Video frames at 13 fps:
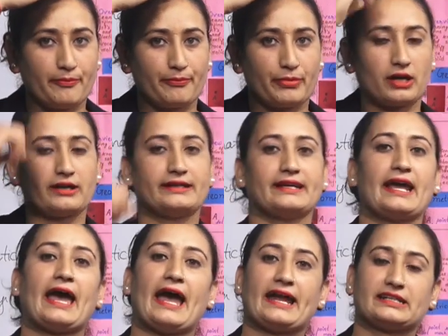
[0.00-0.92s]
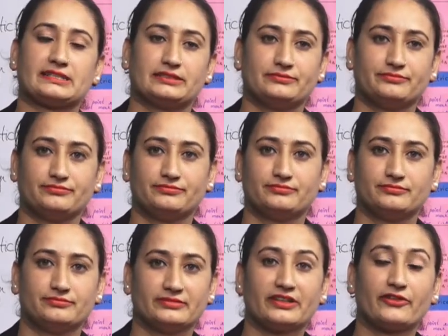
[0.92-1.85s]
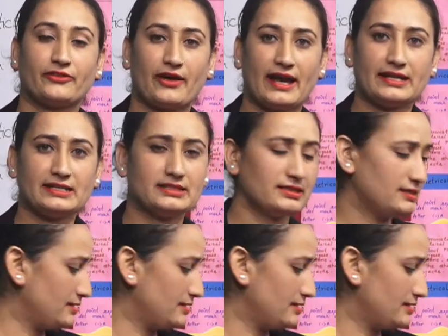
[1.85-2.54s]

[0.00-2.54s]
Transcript: birthday hat, right?